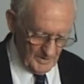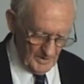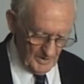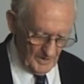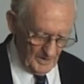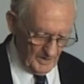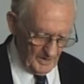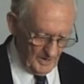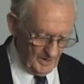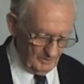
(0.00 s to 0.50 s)

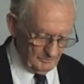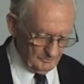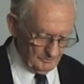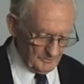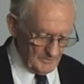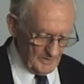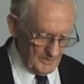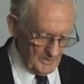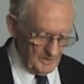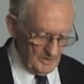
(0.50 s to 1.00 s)
Uh,
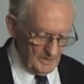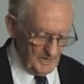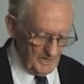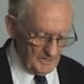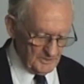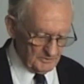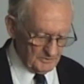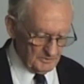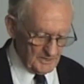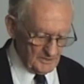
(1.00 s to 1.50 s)

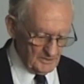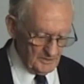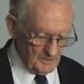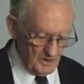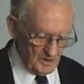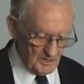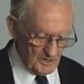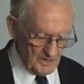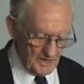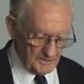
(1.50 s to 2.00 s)
entering a
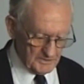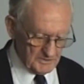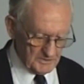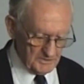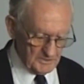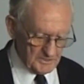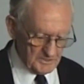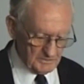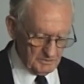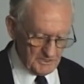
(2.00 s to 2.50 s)
log hut
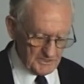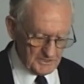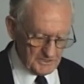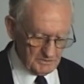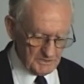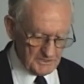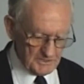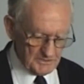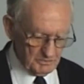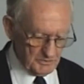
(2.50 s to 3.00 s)
used by
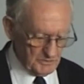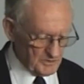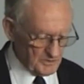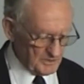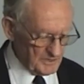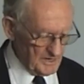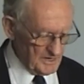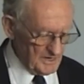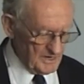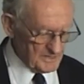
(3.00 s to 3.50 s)
Swiss border
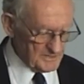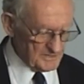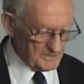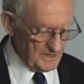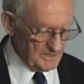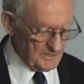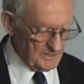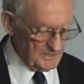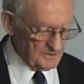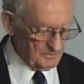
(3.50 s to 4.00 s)
guards,
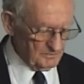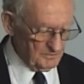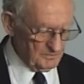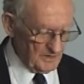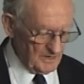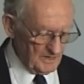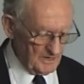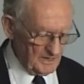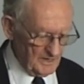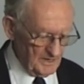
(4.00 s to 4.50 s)
they lit a
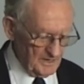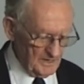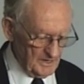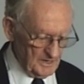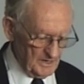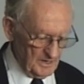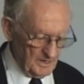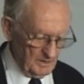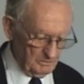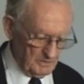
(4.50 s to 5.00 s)
fire,
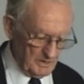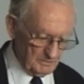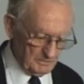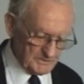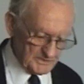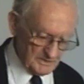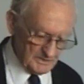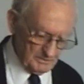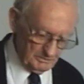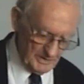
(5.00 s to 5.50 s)
and
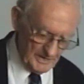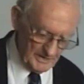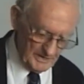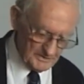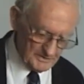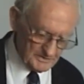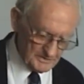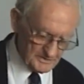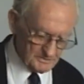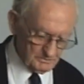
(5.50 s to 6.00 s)
Bob's
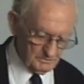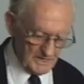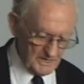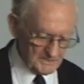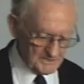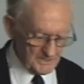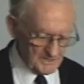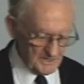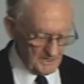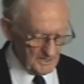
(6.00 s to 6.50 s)
companions
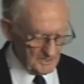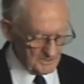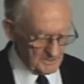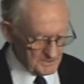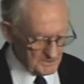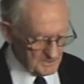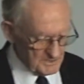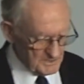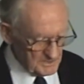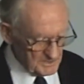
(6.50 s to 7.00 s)

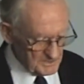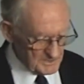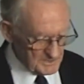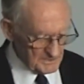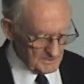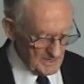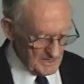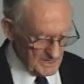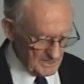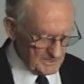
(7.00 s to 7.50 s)
massaged his
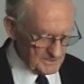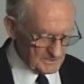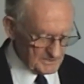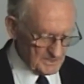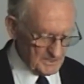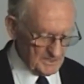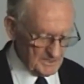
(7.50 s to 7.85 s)
legs,